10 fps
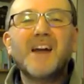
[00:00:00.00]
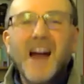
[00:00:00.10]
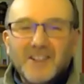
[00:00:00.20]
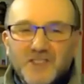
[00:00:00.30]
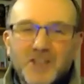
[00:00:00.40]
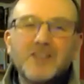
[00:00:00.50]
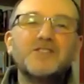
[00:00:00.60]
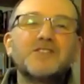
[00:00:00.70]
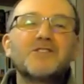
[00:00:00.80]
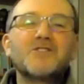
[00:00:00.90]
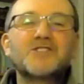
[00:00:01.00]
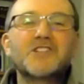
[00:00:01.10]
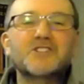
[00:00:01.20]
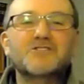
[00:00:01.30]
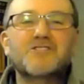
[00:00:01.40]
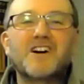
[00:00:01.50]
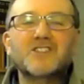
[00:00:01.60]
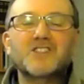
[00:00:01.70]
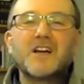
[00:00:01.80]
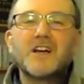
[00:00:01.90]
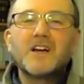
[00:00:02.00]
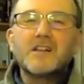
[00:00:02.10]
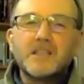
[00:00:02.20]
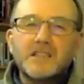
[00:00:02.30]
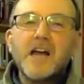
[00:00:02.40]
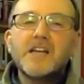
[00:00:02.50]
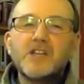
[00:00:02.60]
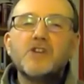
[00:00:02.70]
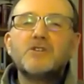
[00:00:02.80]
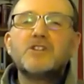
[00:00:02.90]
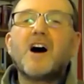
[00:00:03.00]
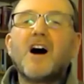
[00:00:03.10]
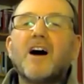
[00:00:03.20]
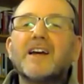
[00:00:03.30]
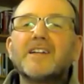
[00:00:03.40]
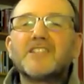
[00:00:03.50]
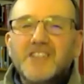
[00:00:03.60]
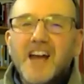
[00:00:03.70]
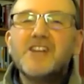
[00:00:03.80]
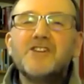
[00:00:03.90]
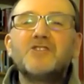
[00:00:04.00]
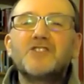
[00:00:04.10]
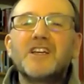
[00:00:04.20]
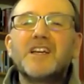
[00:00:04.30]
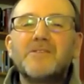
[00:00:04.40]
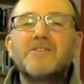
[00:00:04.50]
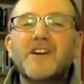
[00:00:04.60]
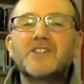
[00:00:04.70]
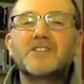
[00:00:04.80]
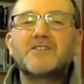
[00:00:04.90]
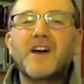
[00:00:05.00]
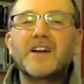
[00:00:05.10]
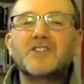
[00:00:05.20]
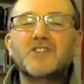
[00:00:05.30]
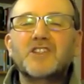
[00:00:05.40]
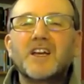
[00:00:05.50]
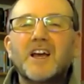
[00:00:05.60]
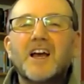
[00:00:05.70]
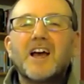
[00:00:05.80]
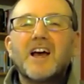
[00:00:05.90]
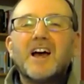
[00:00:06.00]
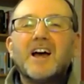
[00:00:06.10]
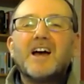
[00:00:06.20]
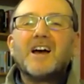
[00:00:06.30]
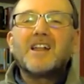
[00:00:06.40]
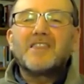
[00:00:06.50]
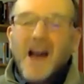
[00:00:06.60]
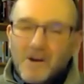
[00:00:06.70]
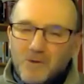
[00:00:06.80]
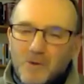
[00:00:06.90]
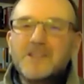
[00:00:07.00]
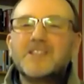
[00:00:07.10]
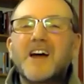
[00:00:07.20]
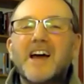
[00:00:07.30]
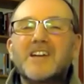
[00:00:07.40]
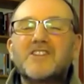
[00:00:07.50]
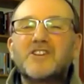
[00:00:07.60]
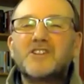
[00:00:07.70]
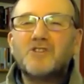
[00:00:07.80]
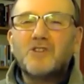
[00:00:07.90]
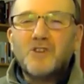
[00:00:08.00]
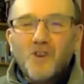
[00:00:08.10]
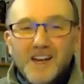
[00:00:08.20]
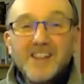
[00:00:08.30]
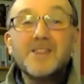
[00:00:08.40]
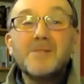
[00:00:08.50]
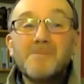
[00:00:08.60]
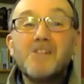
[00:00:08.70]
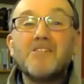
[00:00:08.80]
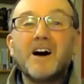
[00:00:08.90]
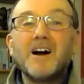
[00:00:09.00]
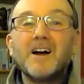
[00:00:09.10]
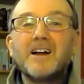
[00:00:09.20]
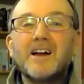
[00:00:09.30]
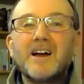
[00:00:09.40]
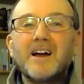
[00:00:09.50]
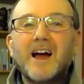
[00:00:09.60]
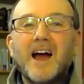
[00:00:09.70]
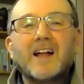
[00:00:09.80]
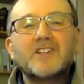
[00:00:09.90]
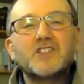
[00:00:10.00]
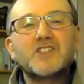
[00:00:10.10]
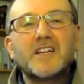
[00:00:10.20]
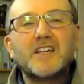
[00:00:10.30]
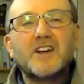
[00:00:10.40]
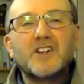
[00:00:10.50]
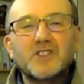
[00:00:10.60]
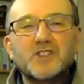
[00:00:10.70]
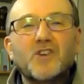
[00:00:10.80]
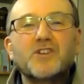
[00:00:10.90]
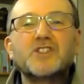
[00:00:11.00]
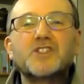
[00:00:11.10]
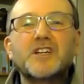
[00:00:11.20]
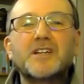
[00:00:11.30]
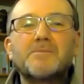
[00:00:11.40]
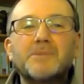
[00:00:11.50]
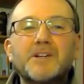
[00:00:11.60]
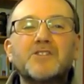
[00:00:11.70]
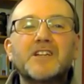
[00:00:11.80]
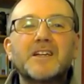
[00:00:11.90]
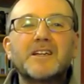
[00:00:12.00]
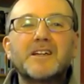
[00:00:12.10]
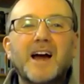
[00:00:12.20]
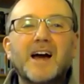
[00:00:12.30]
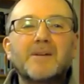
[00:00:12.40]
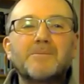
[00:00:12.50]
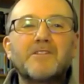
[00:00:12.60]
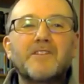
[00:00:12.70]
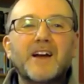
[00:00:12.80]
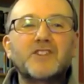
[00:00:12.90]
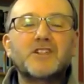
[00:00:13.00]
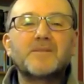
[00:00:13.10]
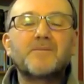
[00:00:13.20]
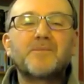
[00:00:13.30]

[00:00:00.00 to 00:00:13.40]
And servant of the Lord Jesus Christ, the day you die, the day you see him face to face, that will be the day that you look in the mirror and see astonishing beauty and perfection.